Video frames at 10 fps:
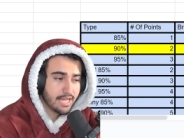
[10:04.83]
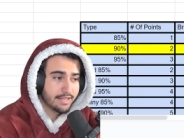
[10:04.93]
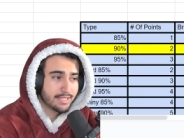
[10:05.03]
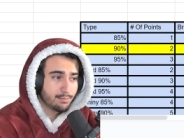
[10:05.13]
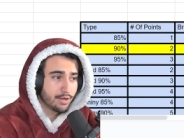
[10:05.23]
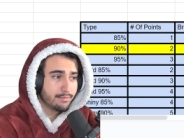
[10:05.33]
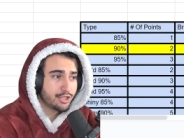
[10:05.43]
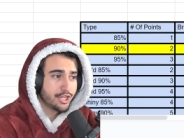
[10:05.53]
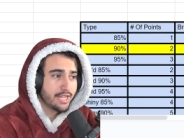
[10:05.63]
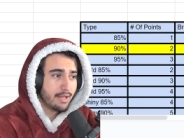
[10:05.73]
But yeah, that's pretty
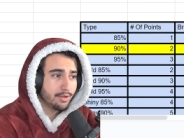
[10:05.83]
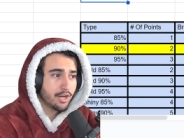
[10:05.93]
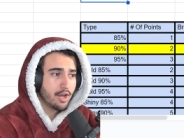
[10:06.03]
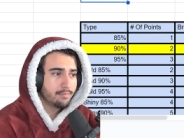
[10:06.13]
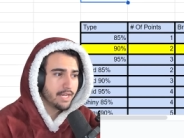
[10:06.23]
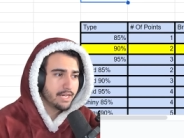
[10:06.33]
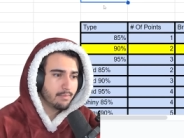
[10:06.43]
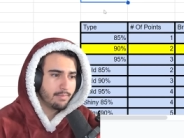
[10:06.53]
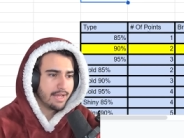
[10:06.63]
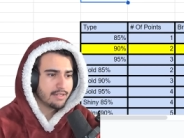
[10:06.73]
much it. I'm going to update
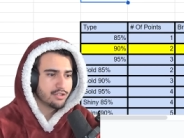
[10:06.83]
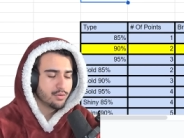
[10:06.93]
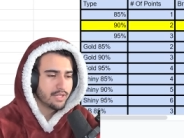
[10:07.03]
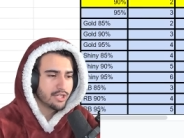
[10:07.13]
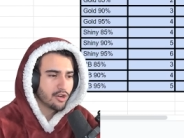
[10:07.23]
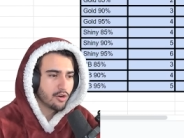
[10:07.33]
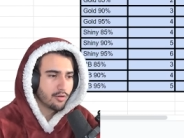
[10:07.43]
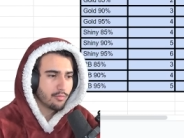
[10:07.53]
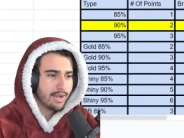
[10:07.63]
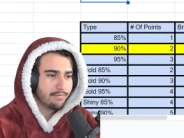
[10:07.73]
it back to the
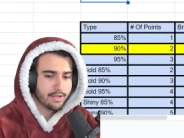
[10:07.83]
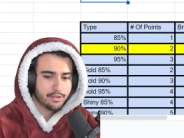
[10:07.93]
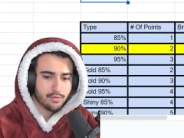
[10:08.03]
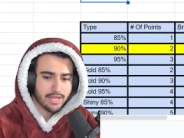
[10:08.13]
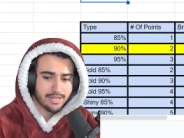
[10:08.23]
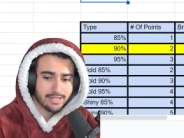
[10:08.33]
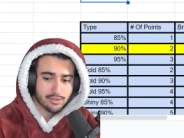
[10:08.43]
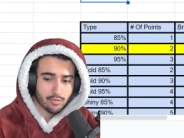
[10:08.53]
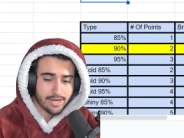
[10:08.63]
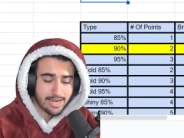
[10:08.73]
current wrap value that it
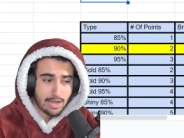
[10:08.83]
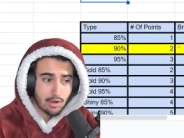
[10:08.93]
is right